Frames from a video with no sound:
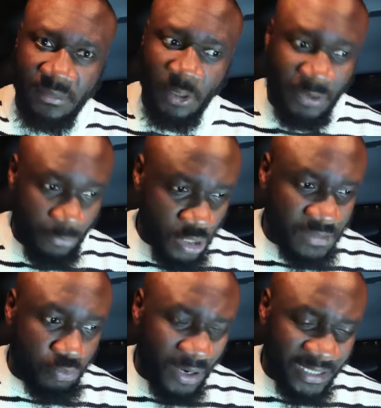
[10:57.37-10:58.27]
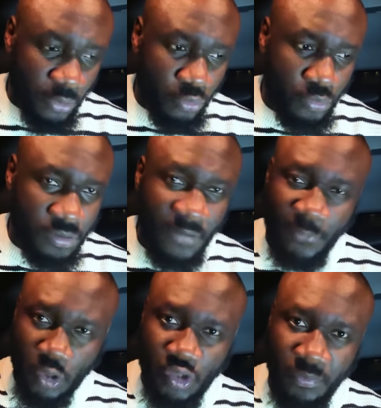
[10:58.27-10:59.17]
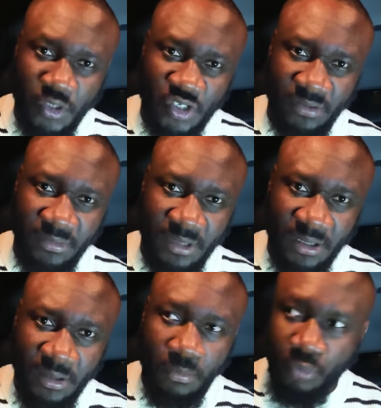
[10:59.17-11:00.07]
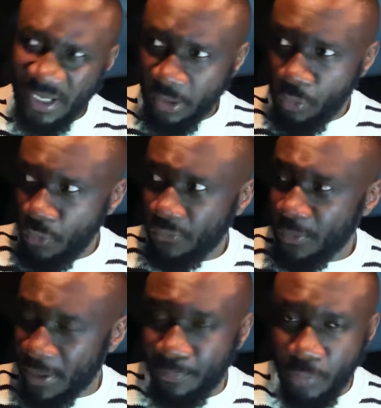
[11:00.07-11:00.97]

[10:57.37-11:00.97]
We want brotherhood of contribution. Brotherhood, we can